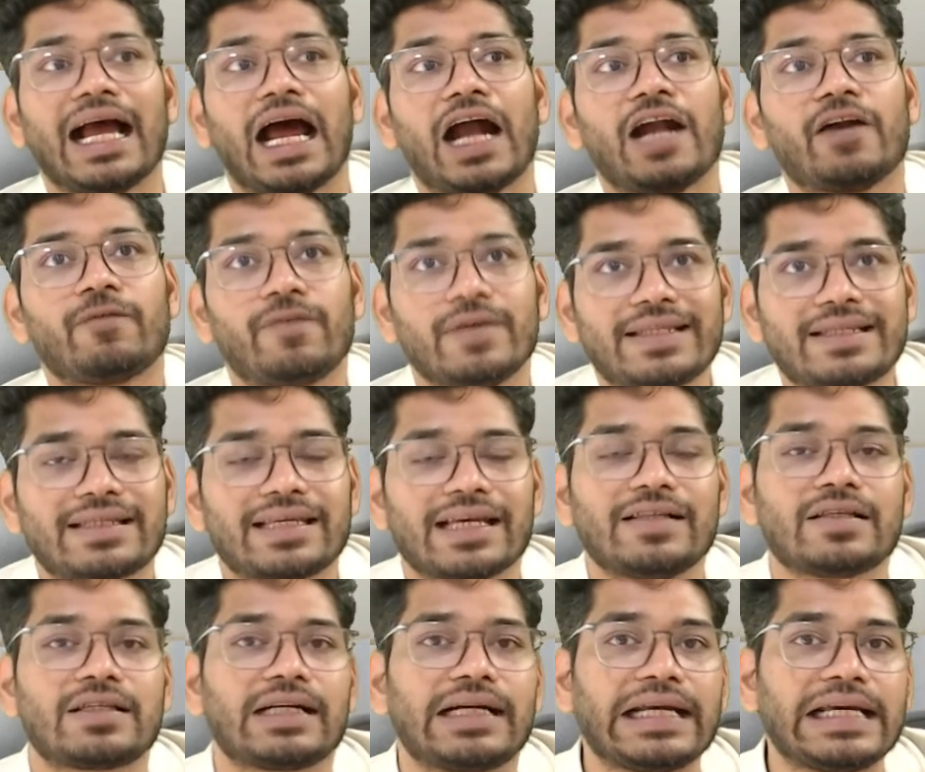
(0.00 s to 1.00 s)
And with
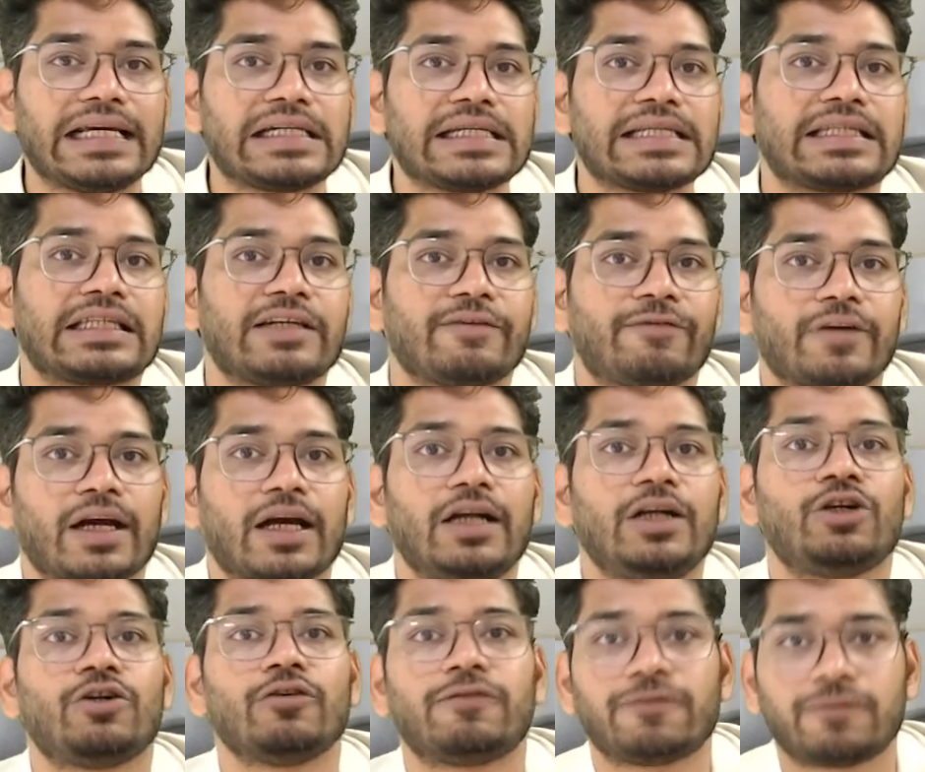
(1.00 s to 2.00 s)
self-study, it is
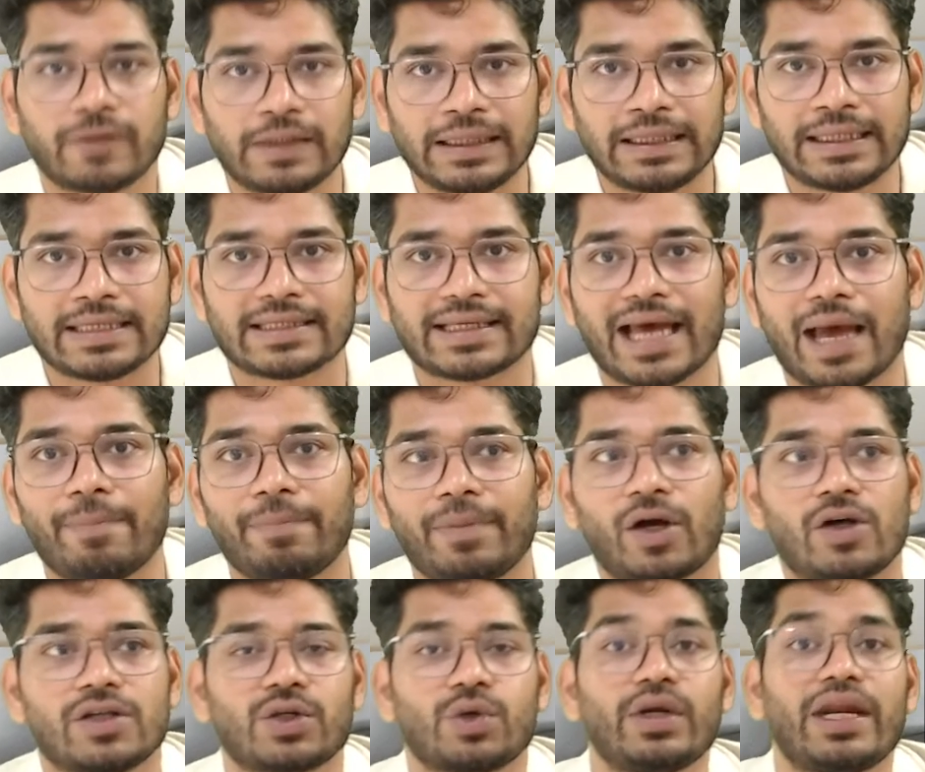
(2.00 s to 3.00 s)
difficult to fill this gap
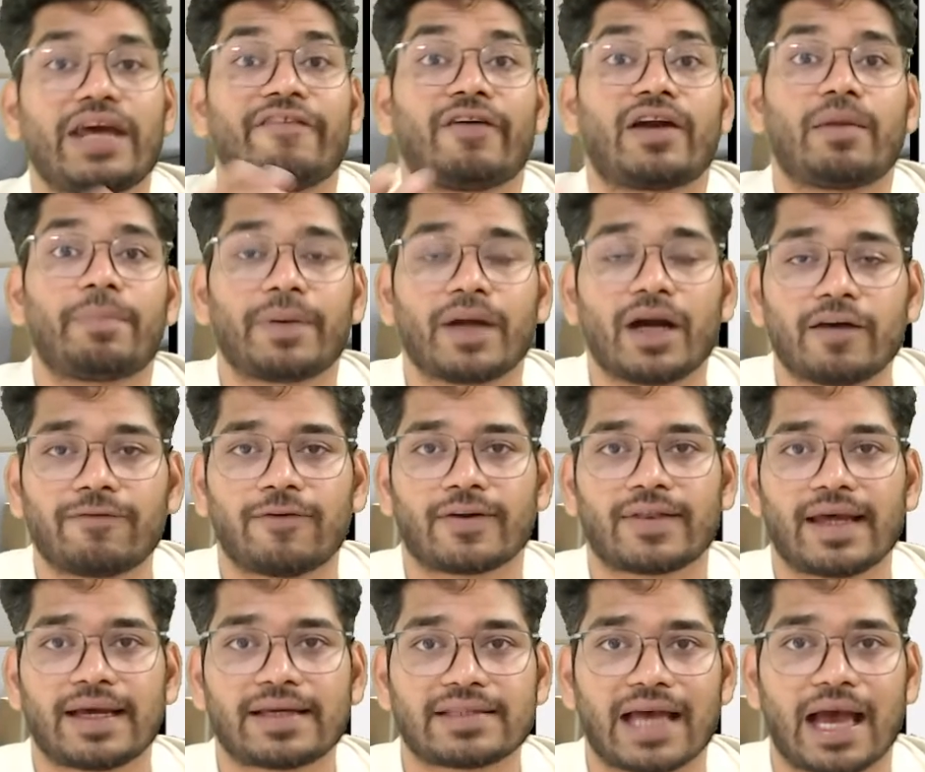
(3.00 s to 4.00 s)
because you never appeared for
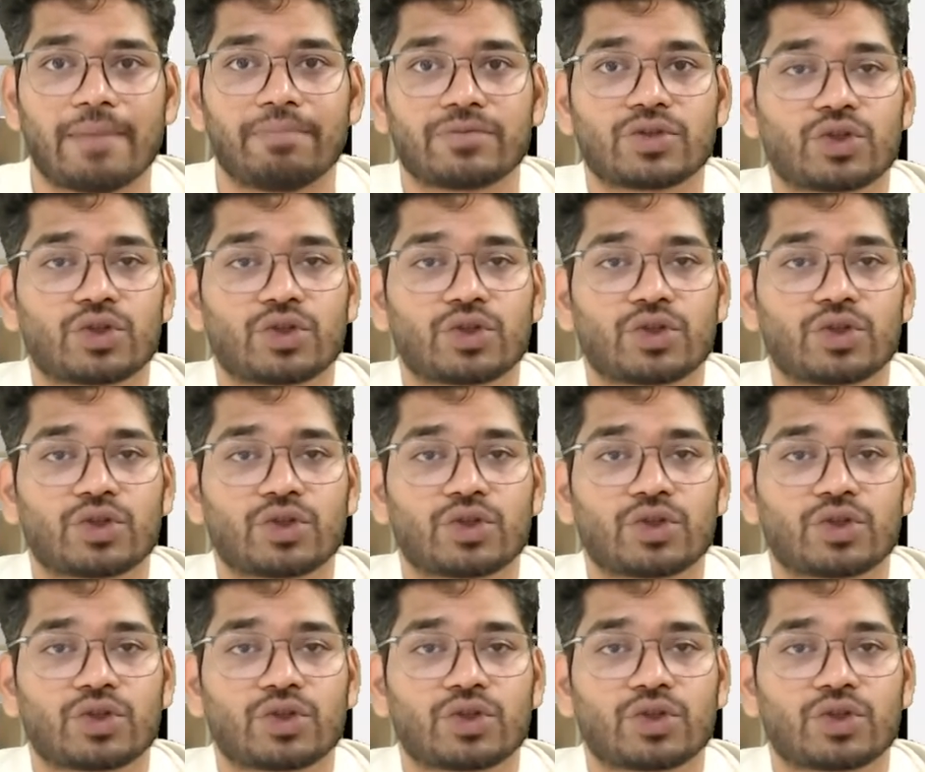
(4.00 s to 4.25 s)
the exam.